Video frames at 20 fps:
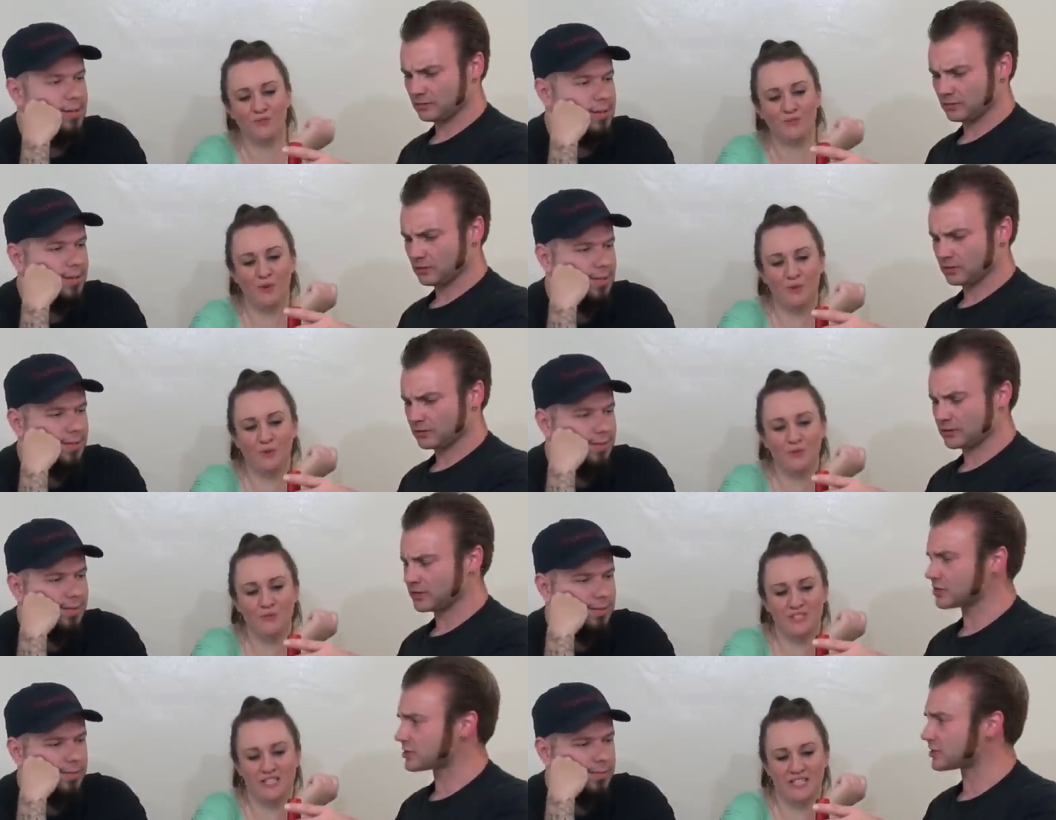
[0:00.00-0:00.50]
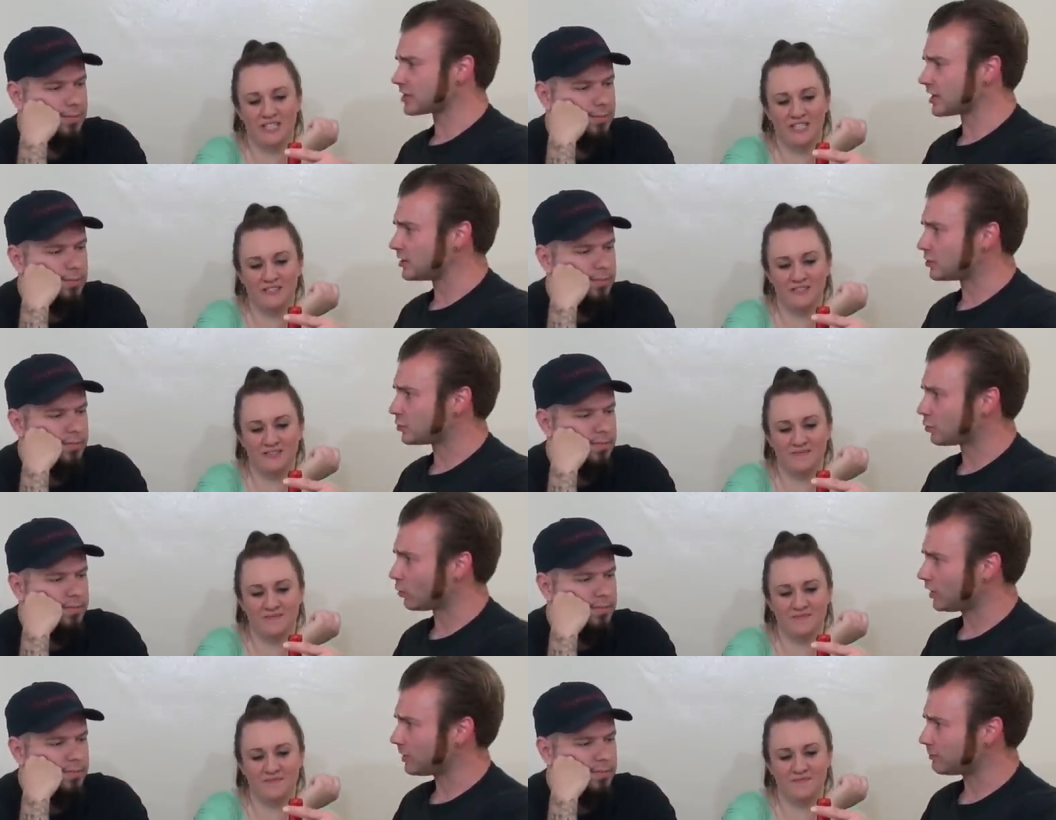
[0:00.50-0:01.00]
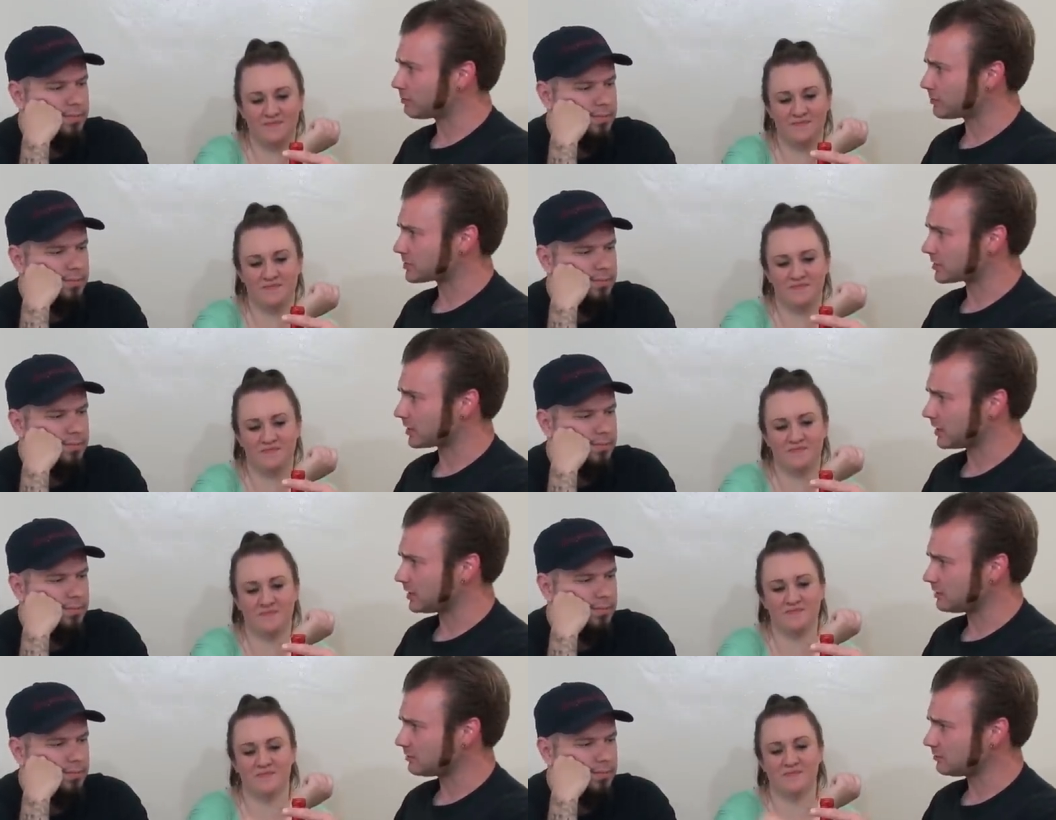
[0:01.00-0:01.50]
Speaker 1: Did you say
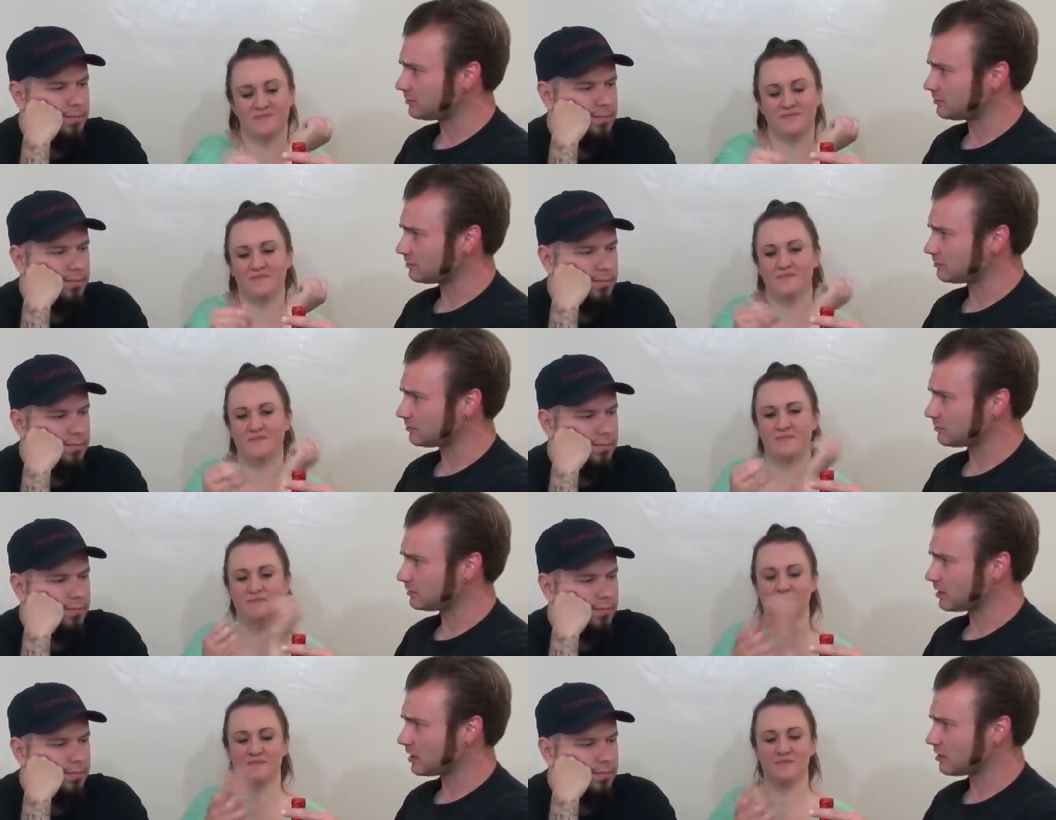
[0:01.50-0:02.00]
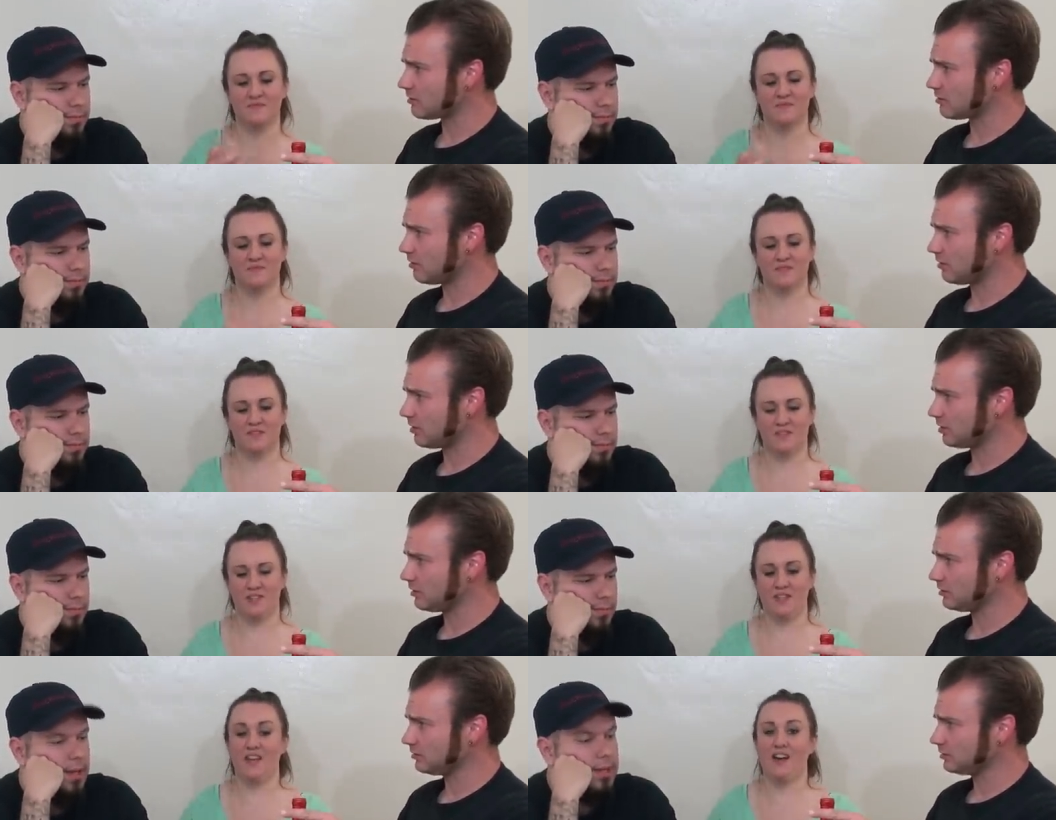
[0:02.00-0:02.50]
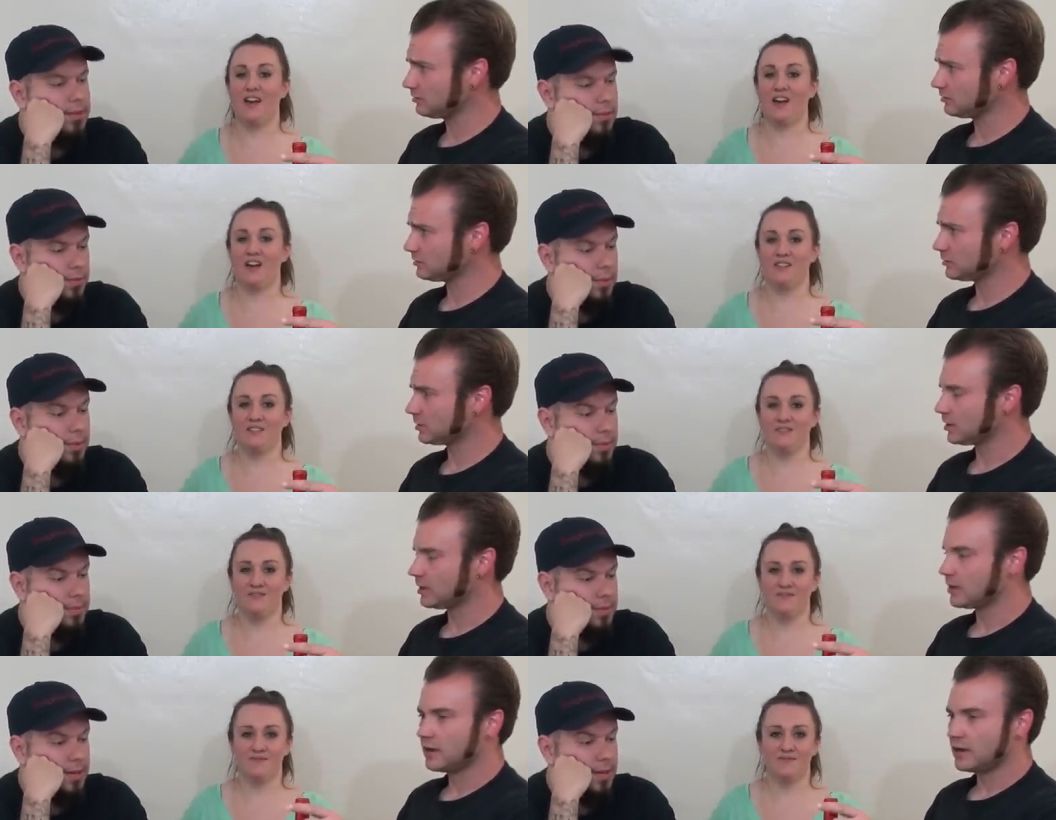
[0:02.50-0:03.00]
20% alcohol?
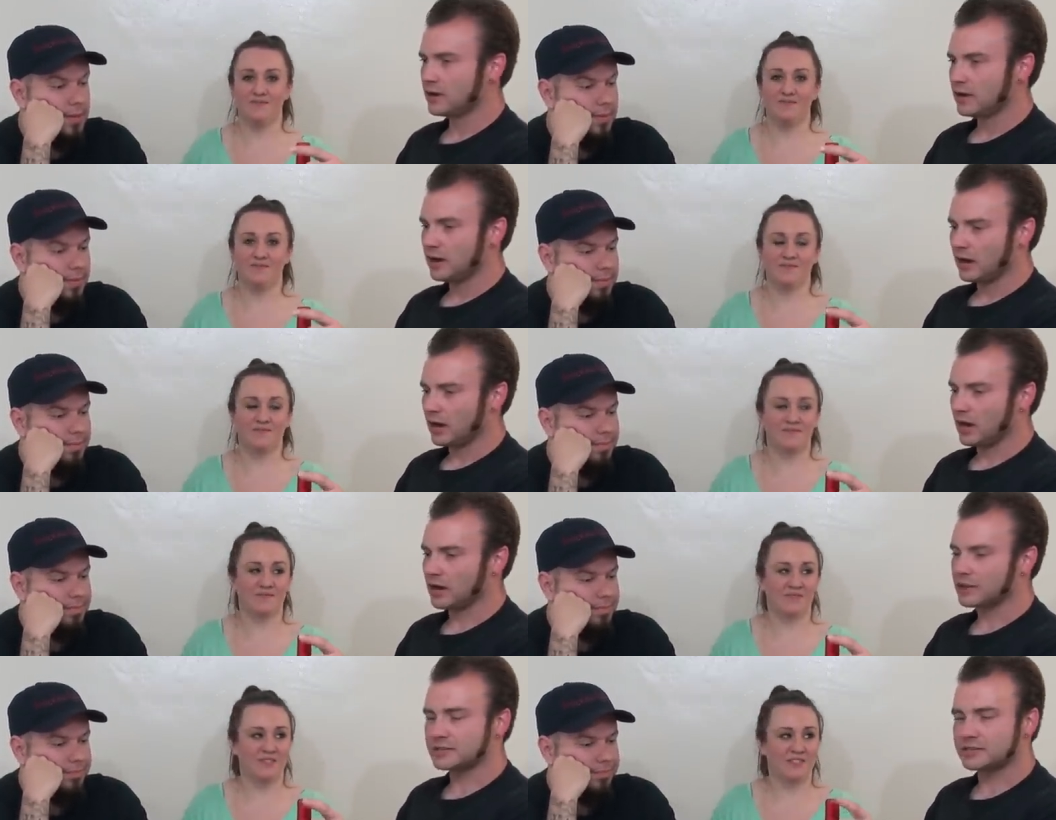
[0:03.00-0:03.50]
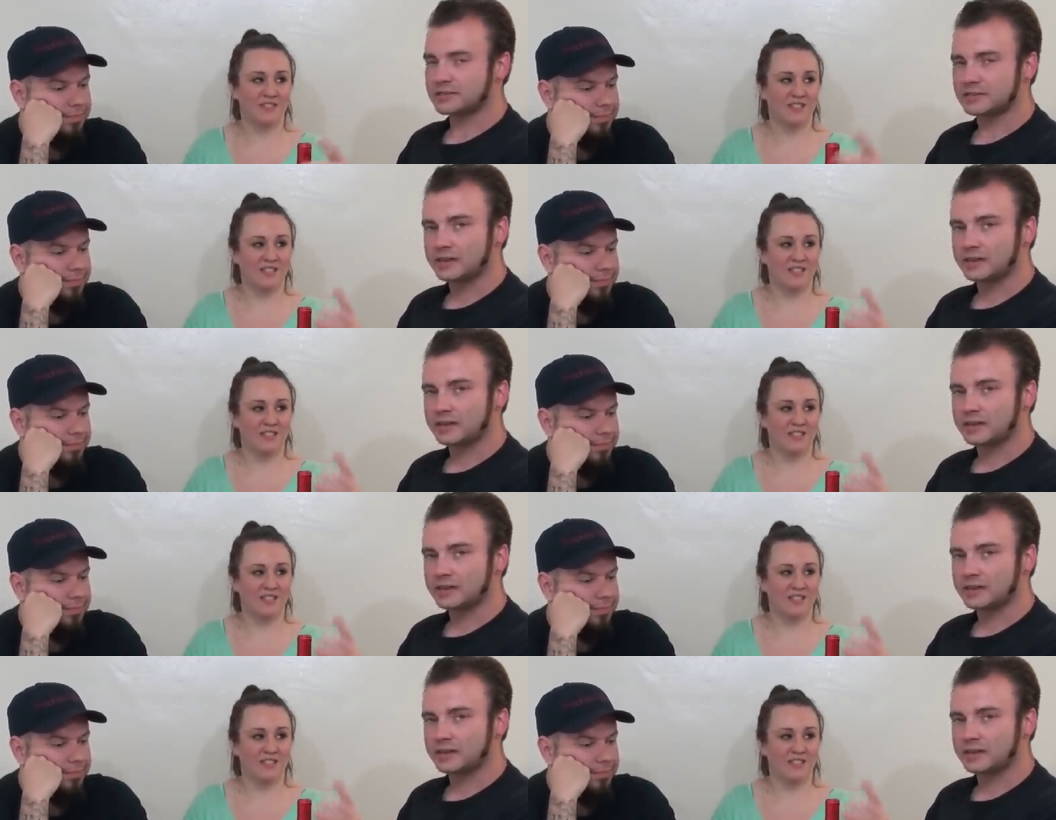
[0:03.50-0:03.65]
Yeah. 20%. A